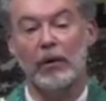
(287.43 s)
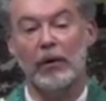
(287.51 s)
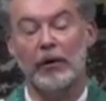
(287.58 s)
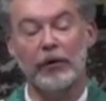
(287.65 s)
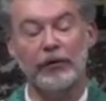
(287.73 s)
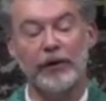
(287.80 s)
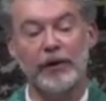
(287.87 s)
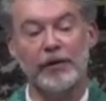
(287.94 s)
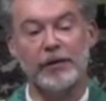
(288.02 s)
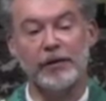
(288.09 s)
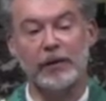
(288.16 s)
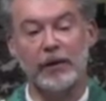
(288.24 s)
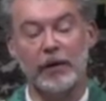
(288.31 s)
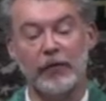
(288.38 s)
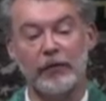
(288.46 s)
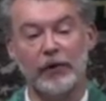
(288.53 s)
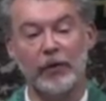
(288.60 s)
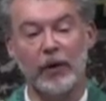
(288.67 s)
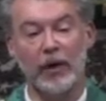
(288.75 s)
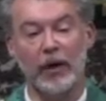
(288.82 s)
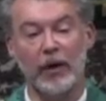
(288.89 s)
My dear friends, if
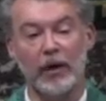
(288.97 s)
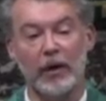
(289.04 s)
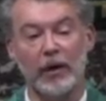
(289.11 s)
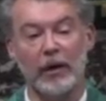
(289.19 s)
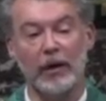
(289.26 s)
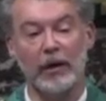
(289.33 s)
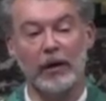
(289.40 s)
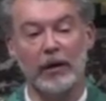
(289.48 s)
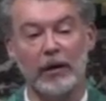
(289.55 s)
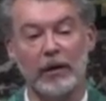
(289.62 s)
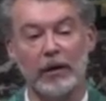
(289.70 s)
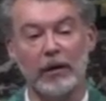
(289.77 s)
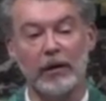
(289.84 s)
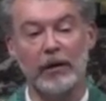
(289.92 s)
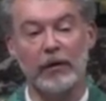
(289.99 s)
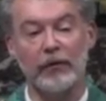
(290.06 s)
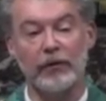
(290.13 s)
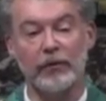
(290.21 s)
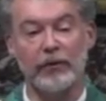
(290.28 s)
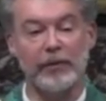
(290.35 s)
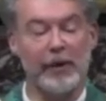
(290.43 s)
you are, if
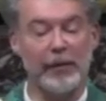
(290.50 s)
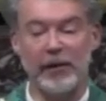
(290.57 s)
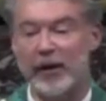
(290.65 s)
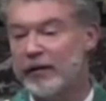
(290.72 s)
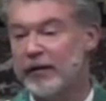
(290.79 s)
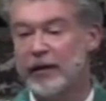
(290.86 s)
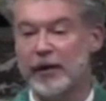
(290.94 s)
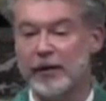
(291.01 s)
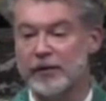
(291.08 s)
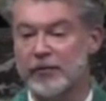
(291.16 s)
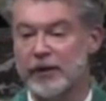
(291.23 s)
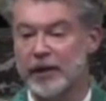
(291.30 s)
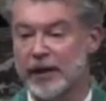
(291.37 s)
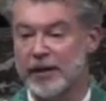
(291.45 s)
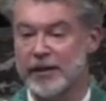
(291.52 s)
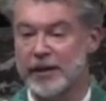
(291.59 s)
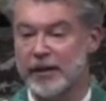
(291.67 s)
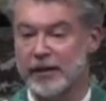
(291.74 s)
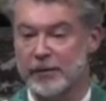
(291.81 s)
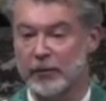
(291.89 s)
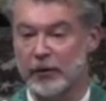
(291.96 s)
you remember nothing else of what I
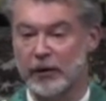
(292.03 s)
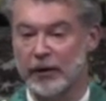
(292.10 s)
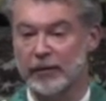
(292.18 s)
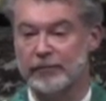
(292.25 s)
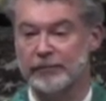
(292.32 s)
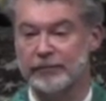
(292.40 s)
say this morning,